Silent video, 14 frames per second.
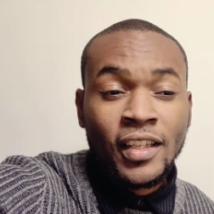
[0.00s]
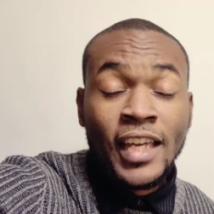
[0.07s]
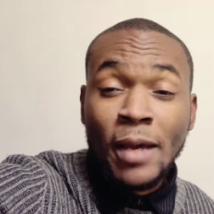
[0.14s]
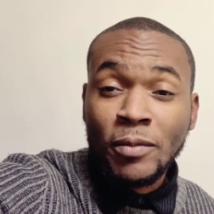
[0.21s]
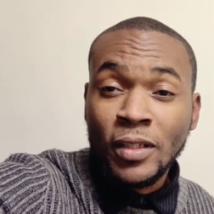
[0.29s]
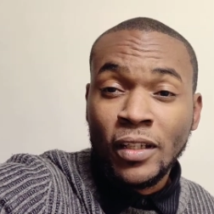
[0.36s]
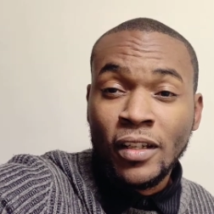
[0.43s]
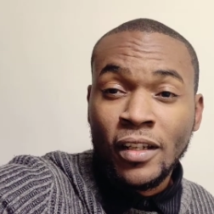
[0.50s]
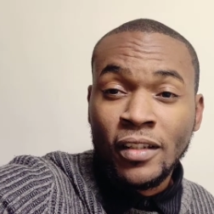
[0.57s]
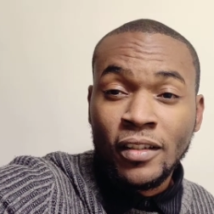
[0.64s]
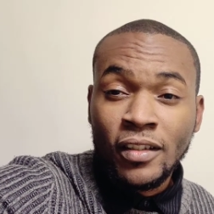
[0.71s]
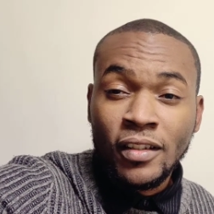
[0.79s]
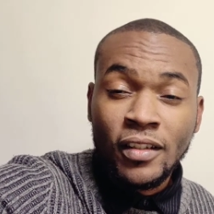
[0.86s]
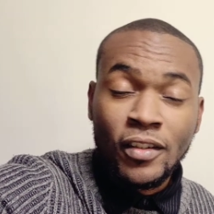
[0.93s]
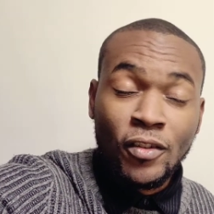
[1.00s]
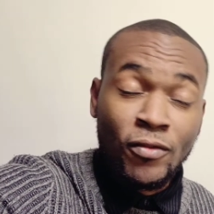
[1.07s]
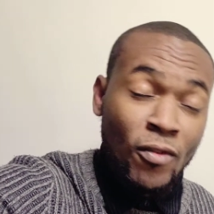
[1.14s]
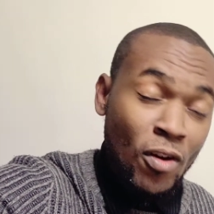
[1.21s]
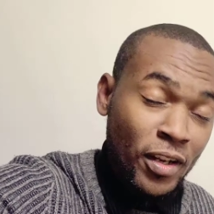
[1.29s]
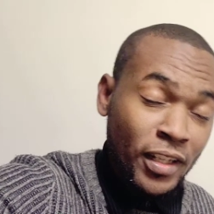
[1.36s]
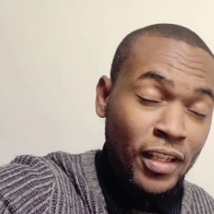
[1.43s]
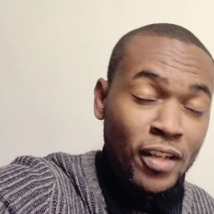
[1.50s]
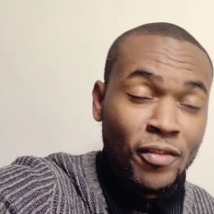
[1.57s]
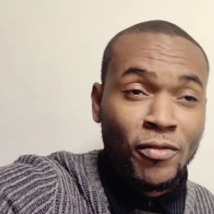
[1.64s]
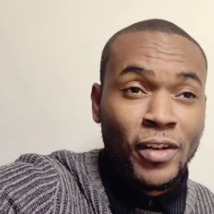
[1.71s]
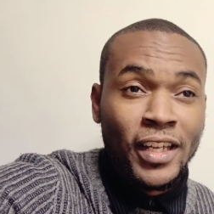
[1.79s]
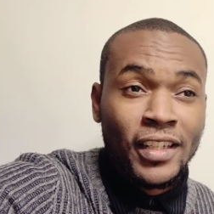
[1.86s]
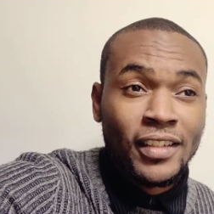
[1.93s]
kept a good, you fought the good
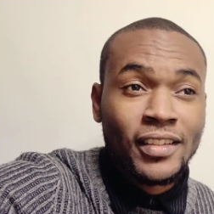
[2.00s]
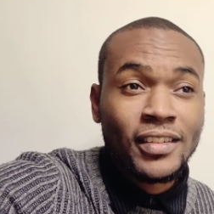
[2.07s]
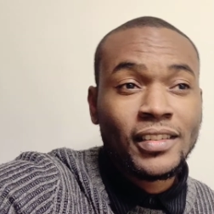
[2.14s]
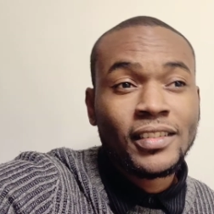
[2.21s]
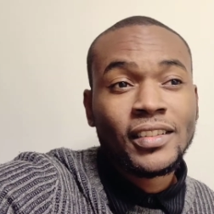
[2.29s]
fight,